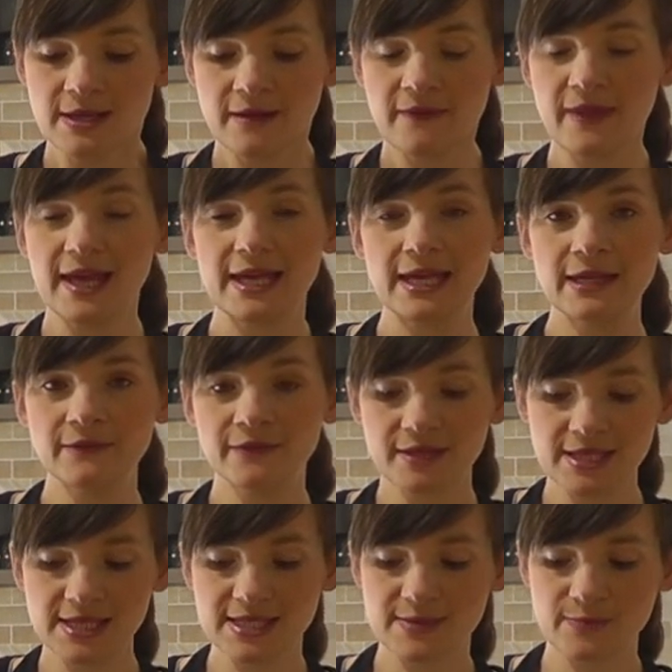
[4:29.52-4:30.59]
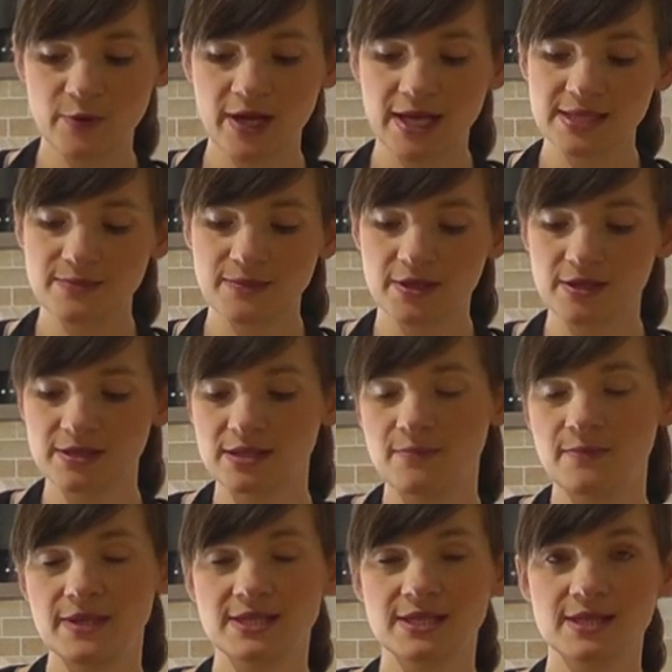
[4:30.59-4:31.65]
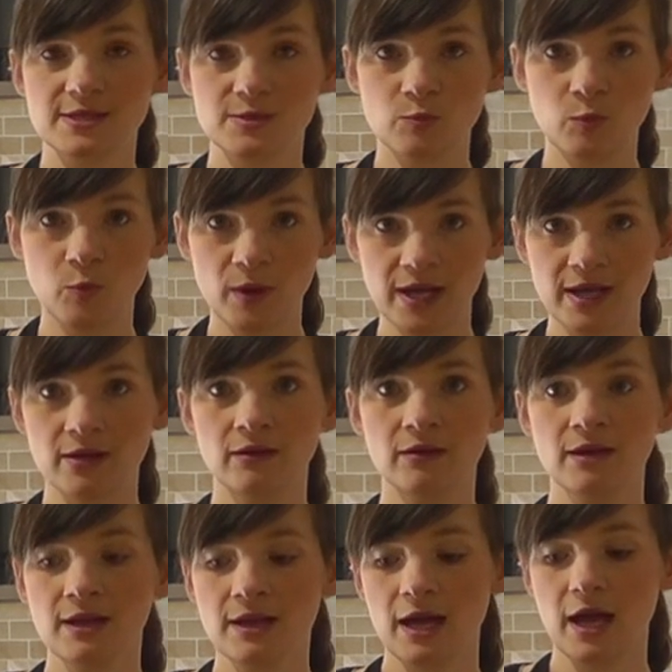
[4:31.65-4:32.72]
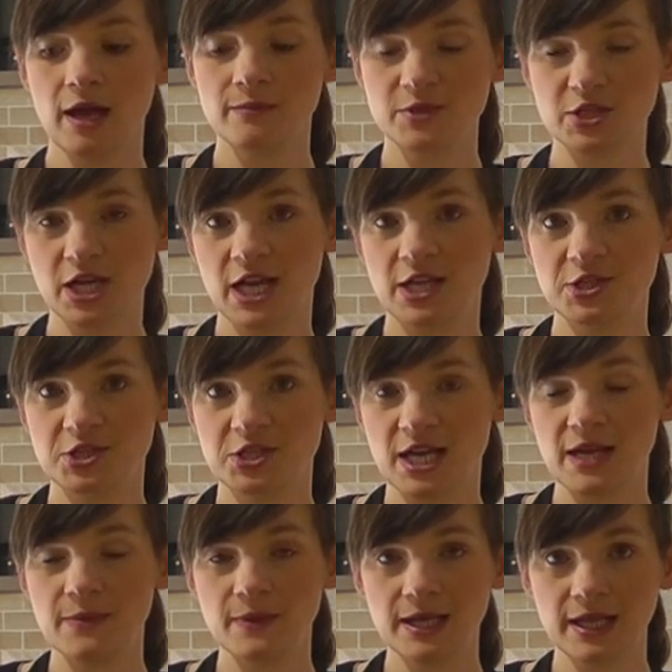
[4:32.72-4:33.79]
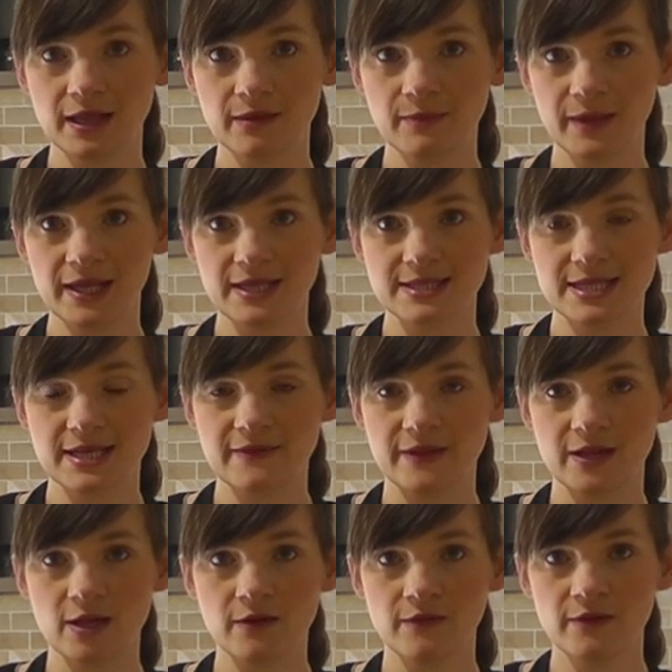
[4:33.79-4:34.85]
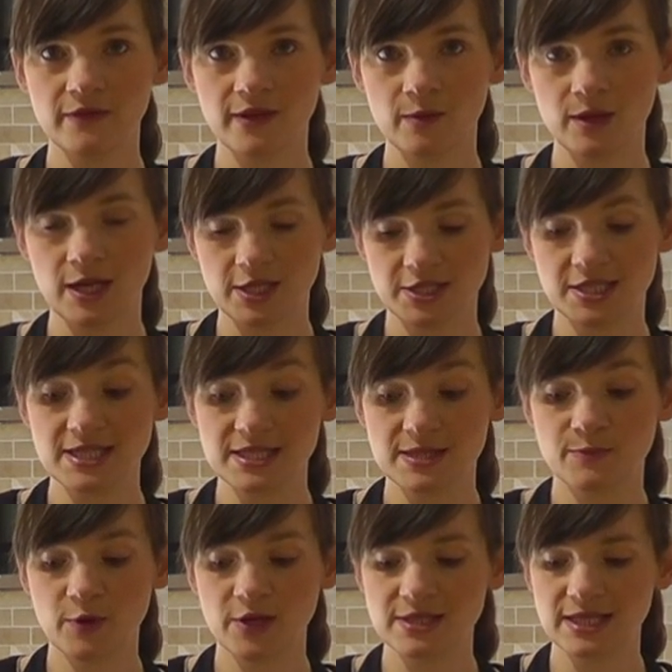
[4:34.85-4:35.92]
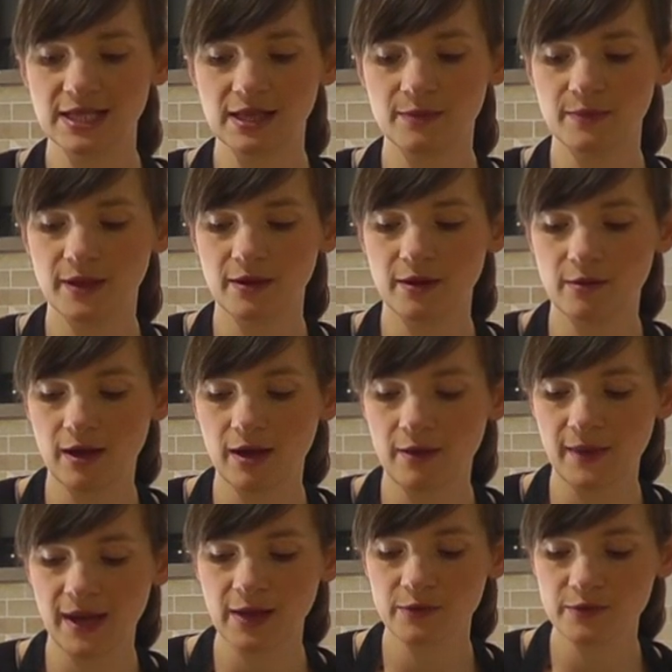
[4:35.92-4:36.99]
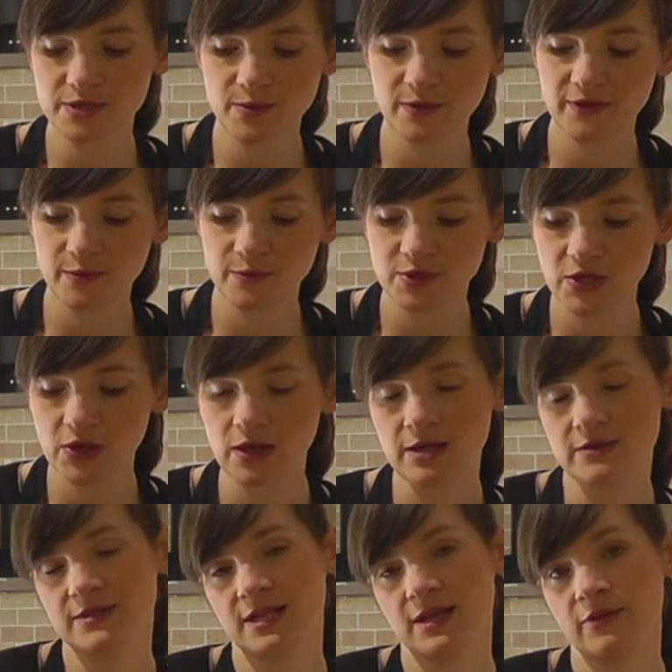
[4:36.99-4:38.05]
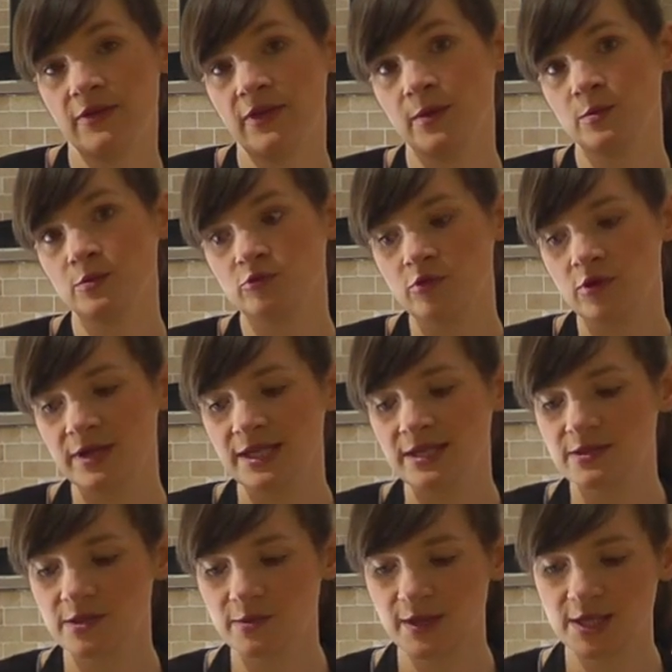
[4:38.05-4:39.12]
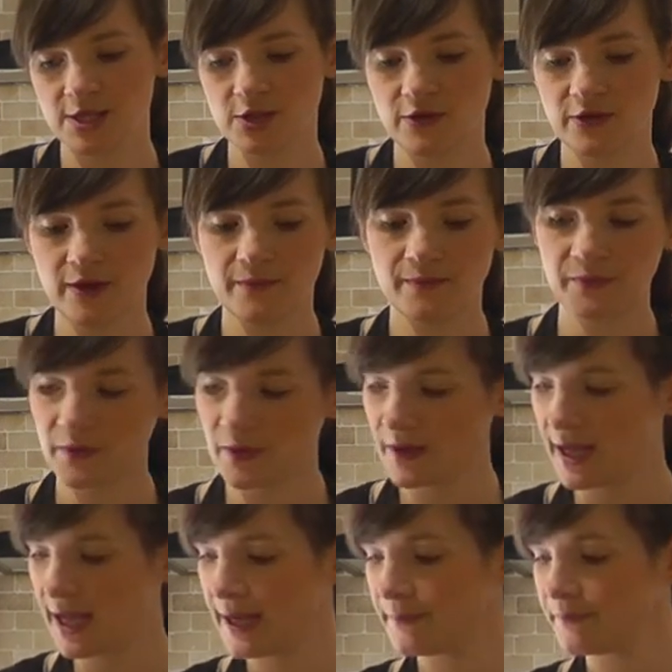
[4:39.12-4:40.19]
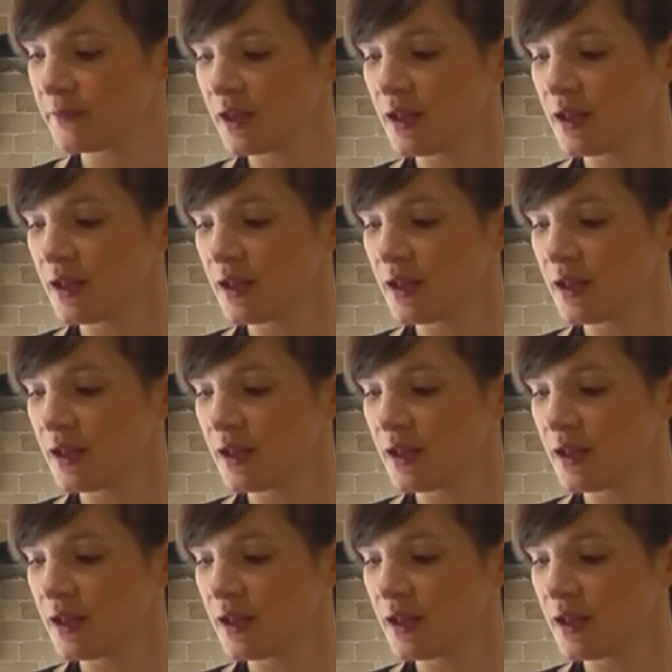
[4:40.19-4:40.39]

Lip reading: They're evenly spread because the biscuits will change shape a little bit in the oven. They will actually spread a little bit out, so if they were too close together they would run into each other, okay.